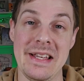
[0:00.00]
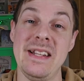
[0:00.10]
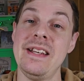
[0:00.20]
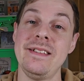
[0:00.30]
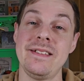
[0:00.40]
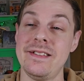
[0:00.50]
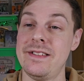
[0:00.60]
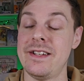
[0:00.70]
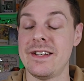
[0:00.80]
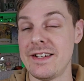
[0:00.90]
It is.
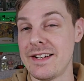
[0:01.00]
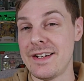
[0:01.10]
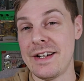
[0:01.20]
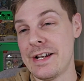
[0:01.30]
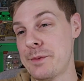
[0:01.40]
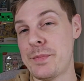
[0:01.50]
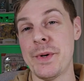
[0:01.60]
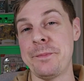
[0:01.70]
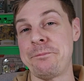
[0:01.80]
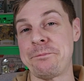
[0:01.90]

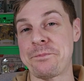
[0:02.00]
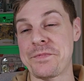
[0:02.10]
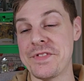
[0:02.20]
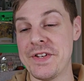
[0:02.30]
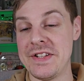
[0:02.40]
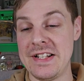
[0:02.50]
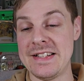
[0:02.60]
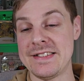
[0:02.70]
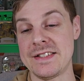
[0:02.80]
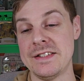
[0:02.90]
But
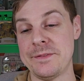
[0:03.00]
nonetheless.